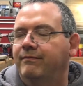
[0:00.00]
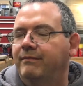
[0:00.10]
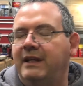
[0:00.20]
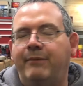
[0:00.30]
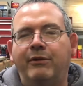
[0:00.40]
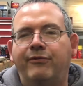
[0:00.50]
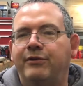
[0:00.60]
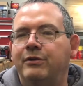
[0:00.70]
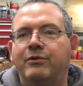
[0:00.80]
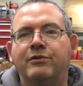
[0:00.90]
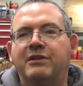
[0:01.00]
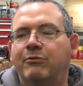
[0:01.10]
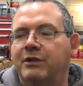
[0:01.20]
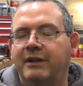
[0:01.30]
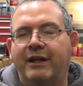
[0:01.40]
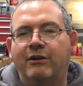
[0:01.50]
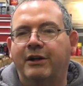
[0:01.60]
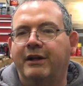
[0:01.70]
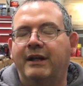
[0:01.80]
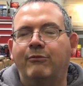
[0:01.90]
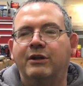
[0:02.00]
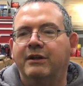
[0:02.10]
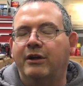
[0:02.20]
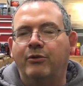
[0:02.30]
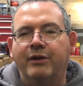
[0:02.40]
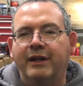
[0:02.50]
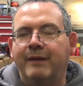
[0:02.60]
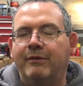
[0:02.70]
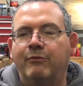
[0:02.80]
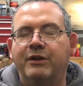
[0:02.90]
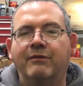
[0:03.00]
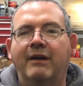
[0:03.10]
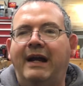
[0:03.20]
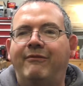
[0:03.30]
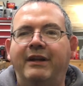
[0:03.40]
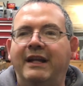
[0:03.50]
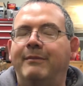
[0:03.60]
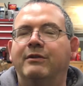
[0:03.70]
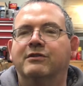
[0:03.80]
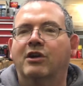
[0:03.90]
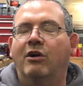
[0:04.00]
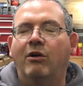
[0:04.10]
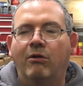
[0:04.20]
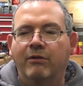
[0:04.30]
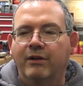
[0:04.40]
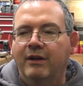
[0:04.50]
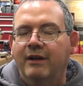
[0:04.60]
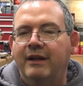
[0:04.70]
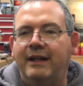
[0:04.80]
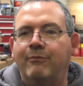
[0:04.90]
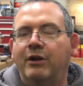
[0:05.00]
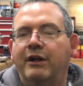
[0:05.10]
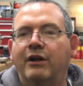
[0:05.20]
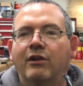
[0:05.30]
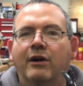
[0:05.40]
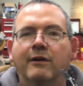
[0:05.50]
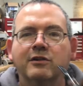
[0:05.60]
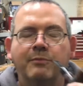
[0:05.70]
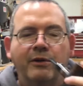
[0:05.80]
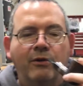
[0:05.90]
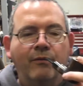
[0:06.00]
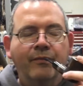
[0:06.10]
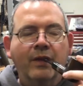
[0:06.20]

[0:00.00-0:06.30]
he refused. He wouldn't get on. He wouldn't go to an ambulance. Wouldn't have an ambulance called. He didn't want to go to the hospital.